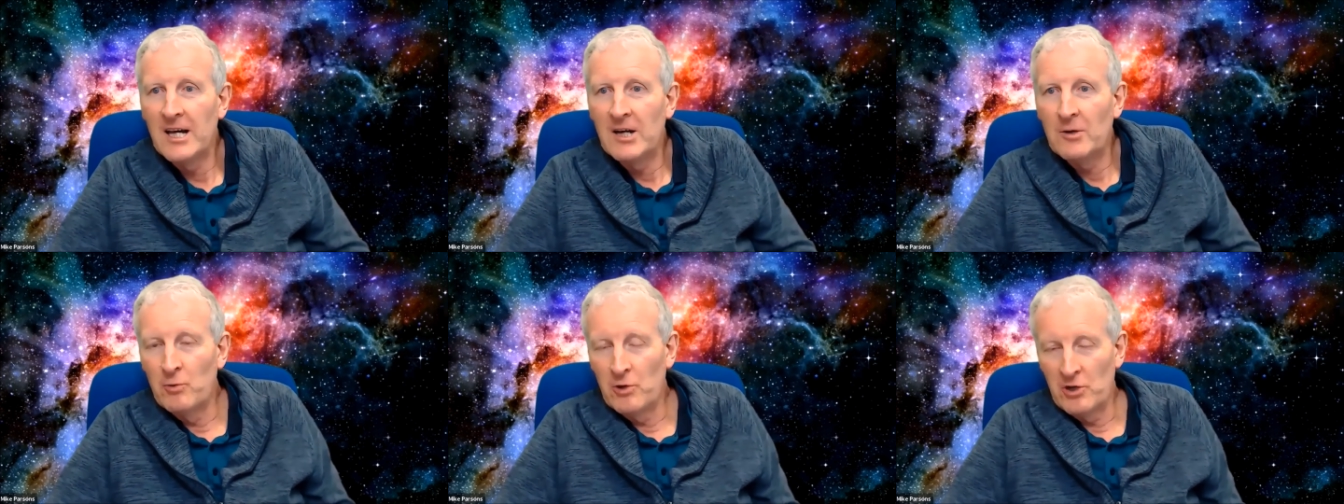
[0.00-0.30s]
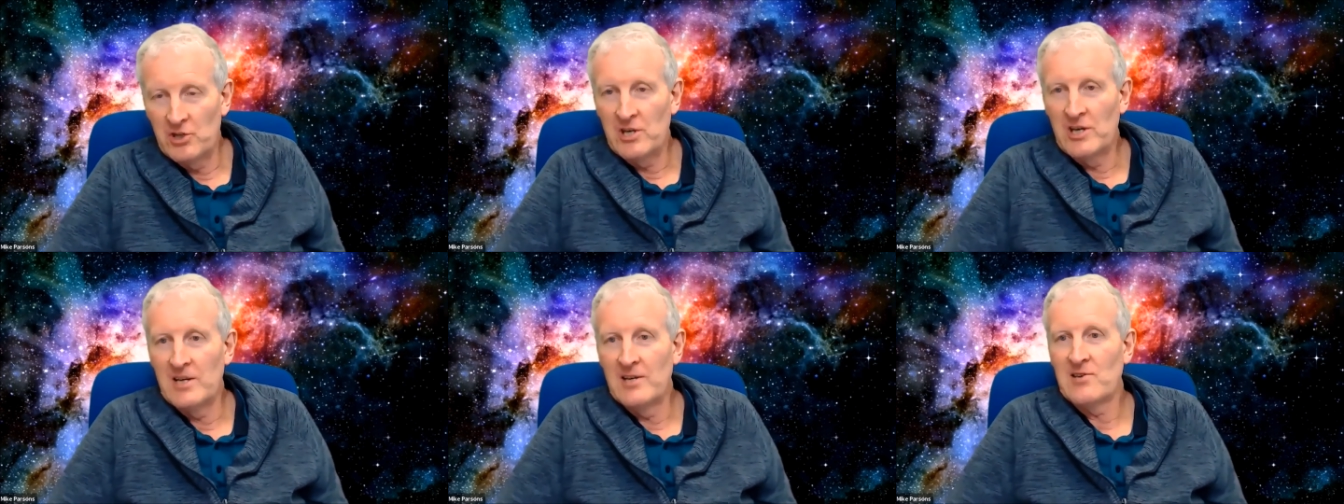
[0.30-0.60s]

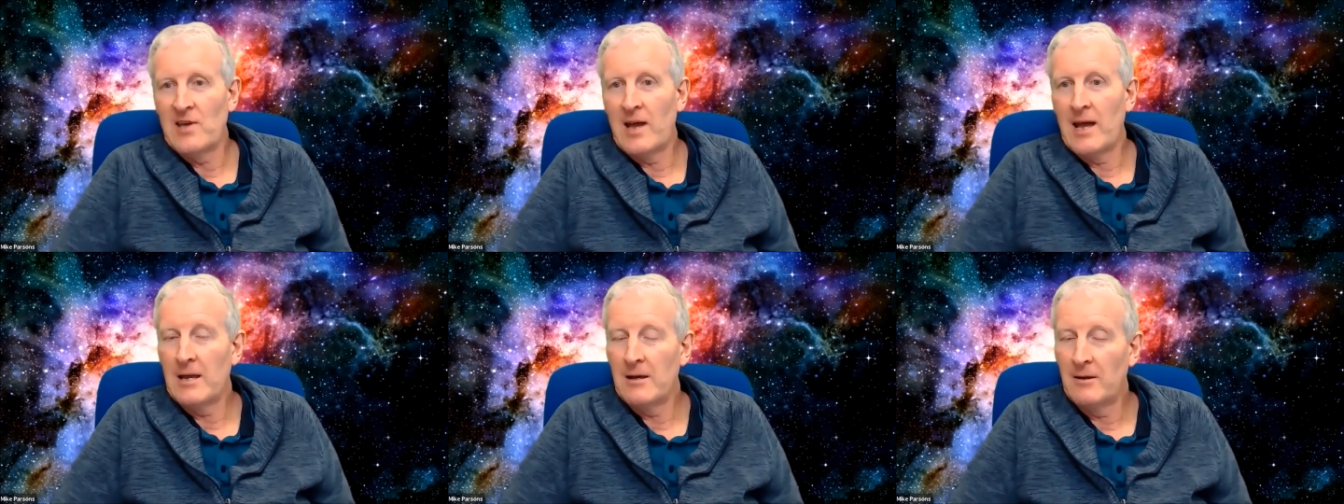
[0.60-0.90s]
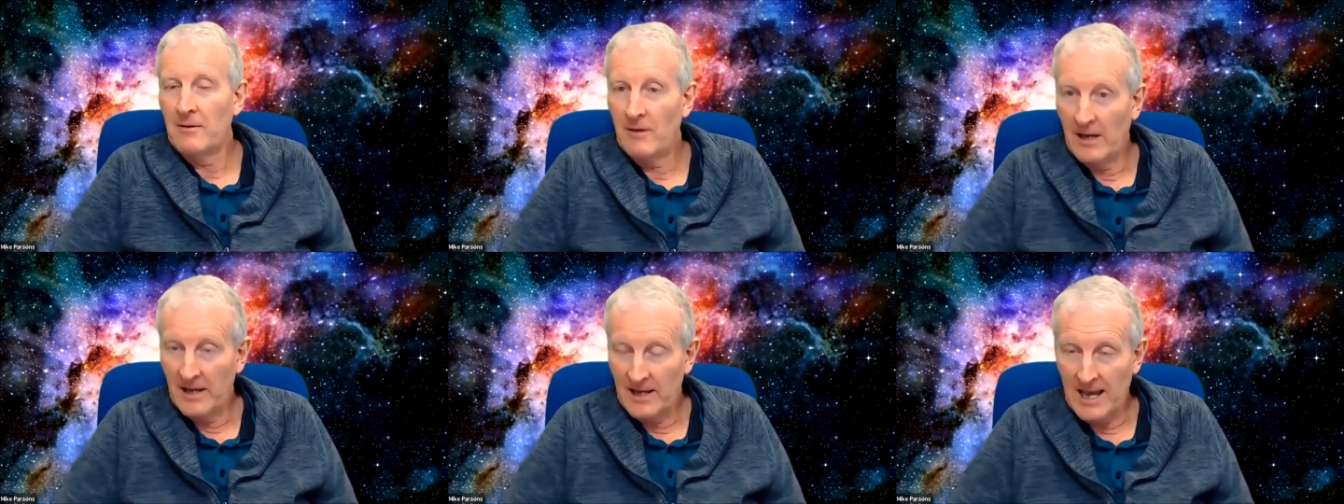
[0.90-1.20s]
which is
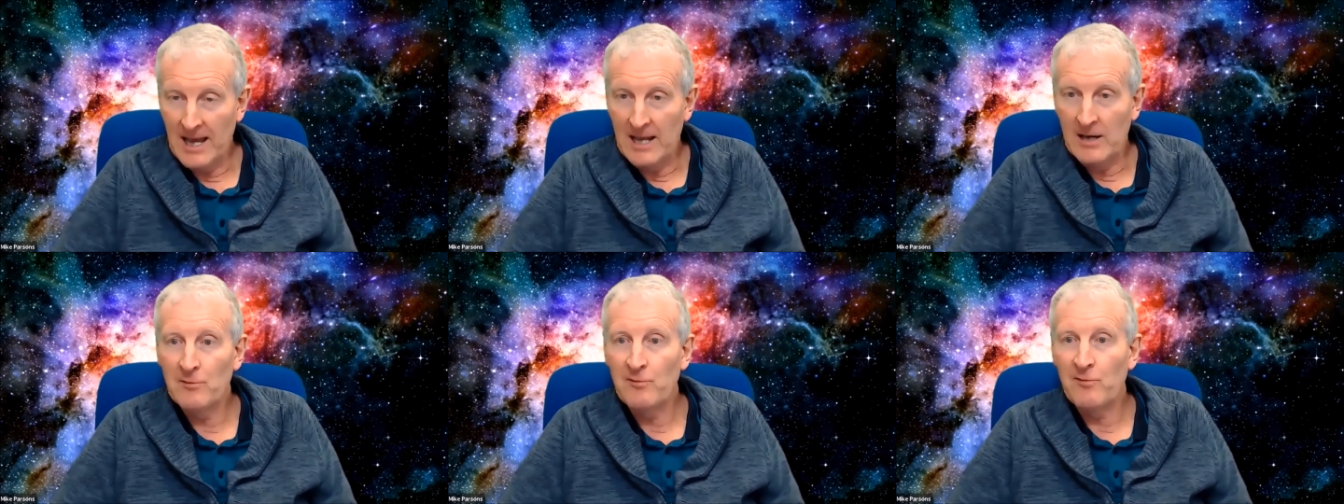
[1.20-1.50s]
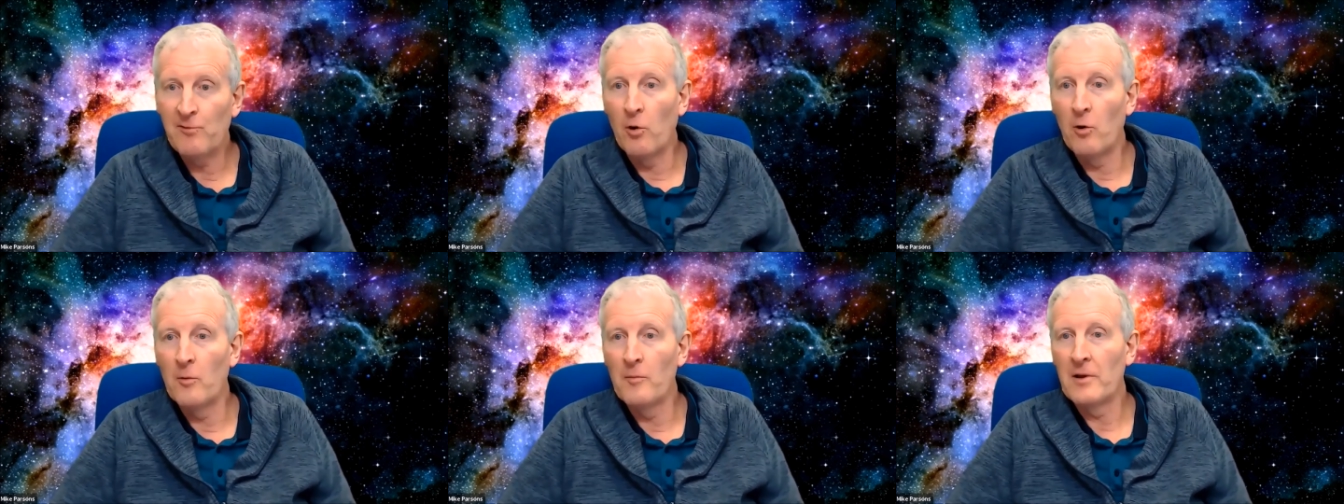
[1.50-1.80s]
a again a
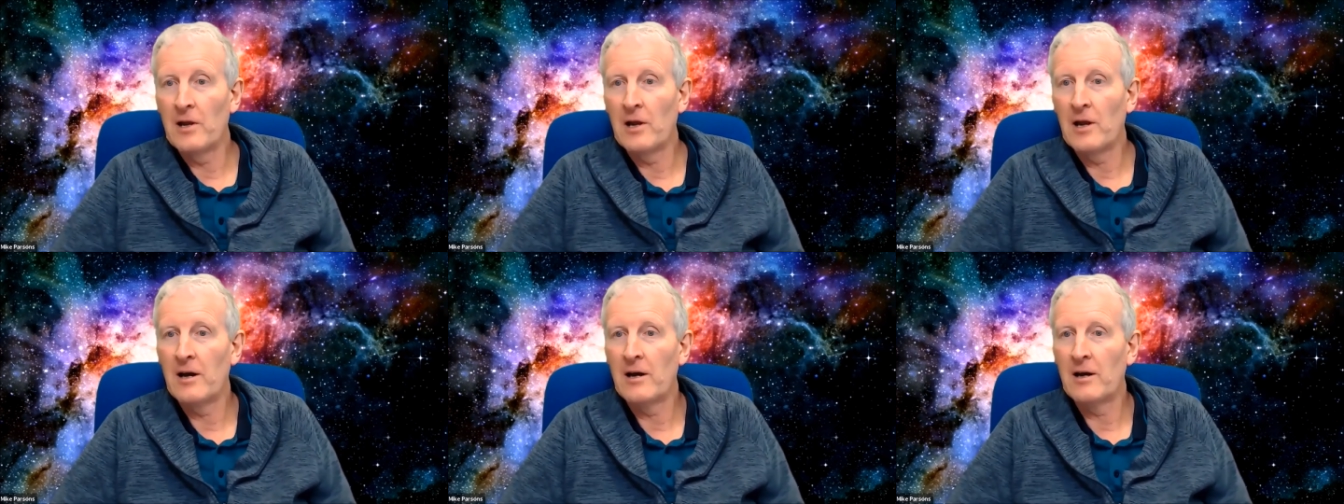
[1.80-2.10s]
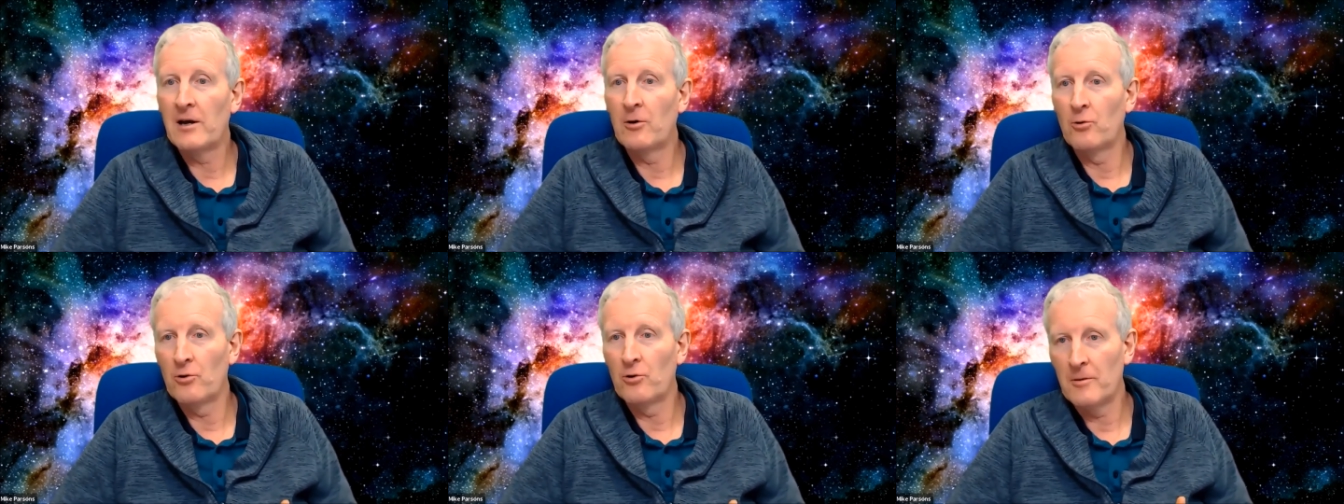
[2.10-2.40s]

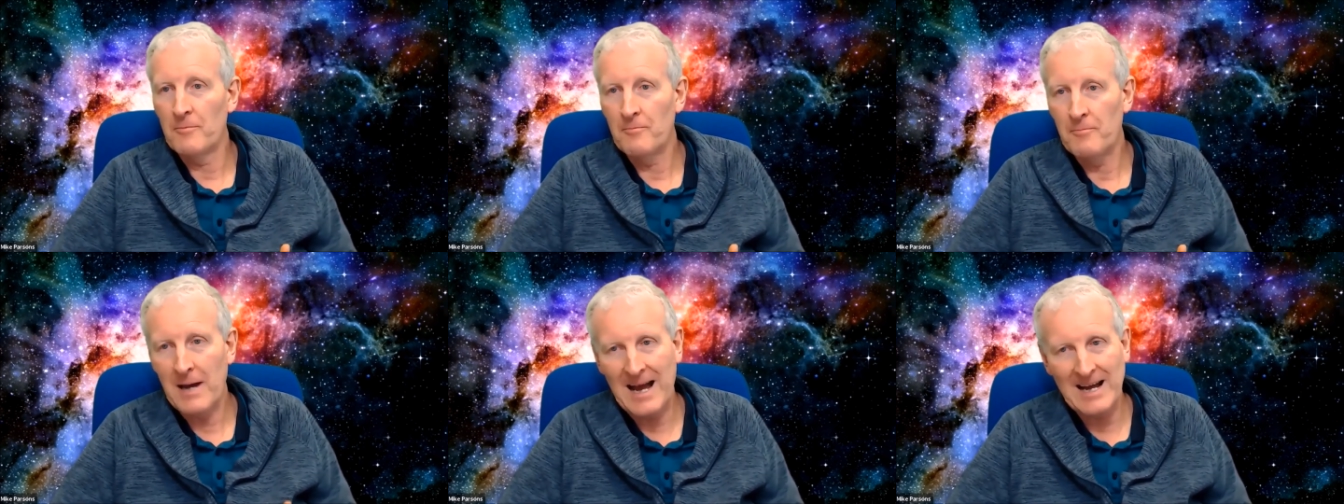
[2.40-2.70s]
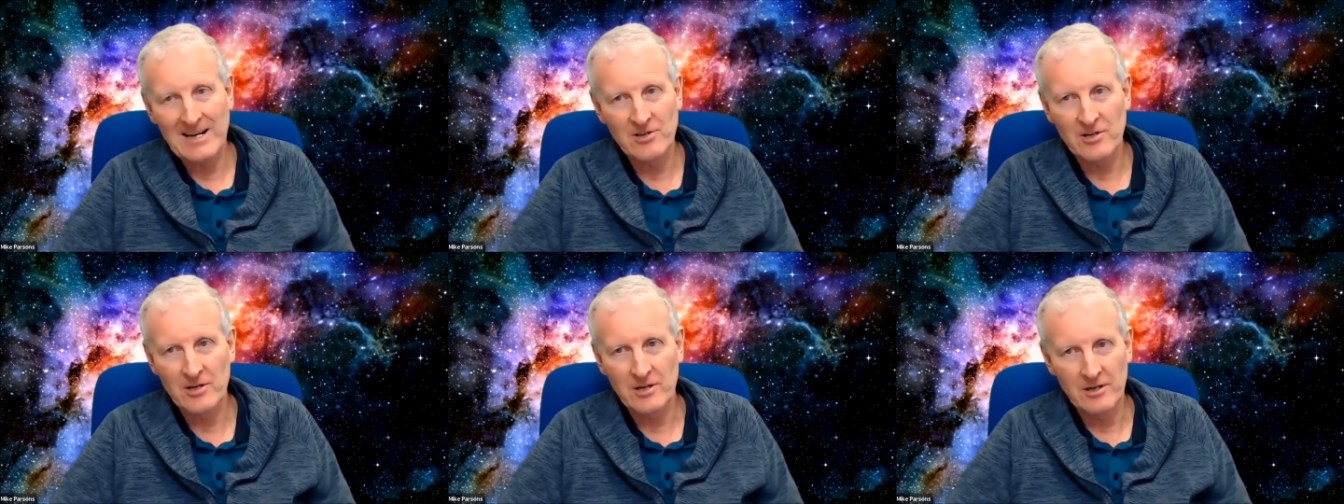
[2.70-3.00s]
formula or a
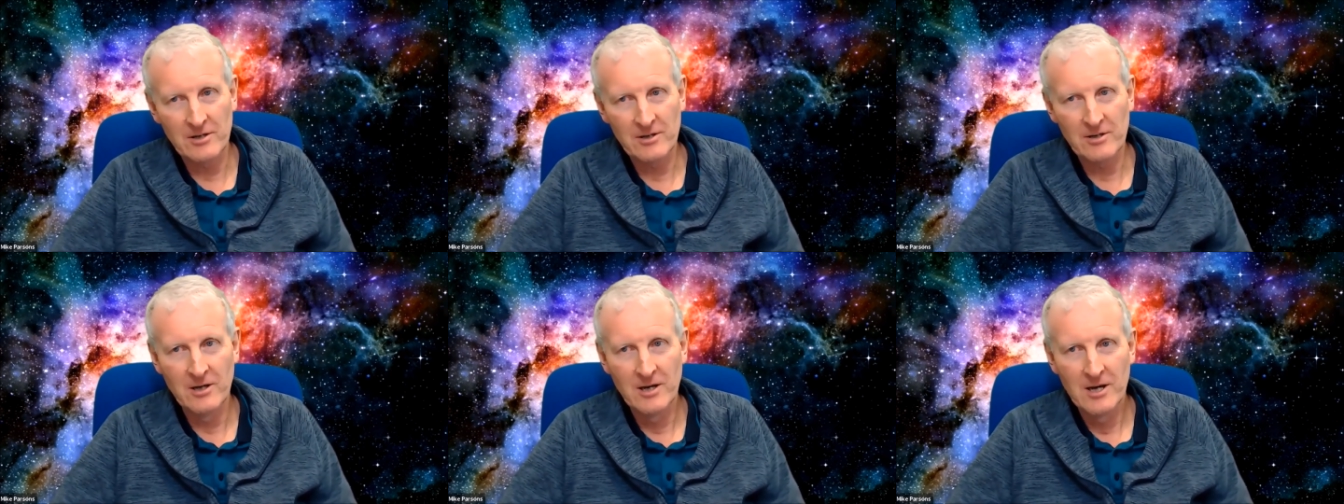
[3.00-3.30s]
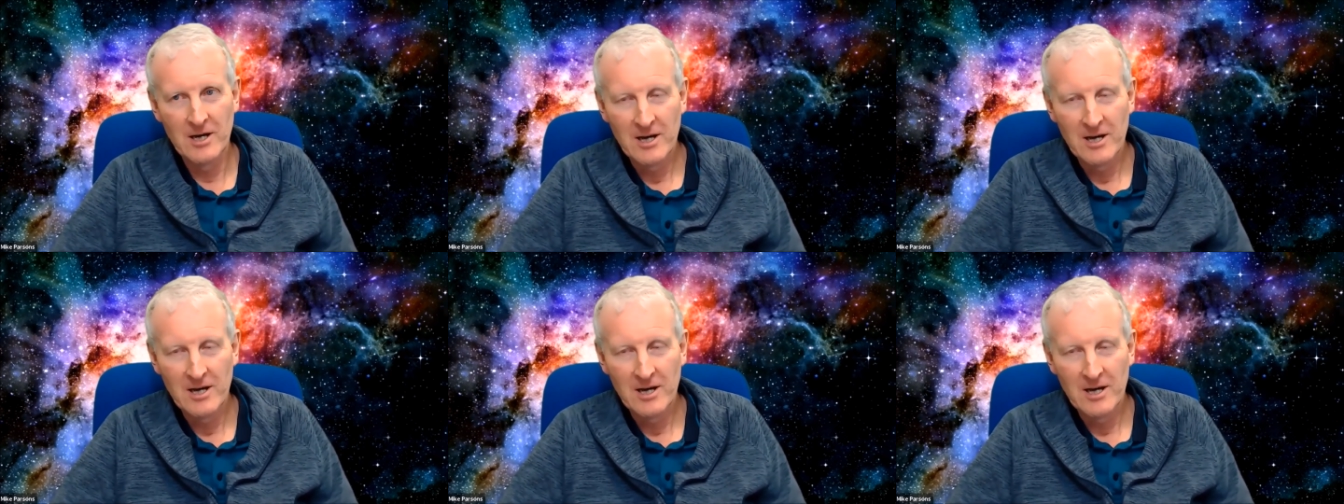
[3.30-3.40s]
pattern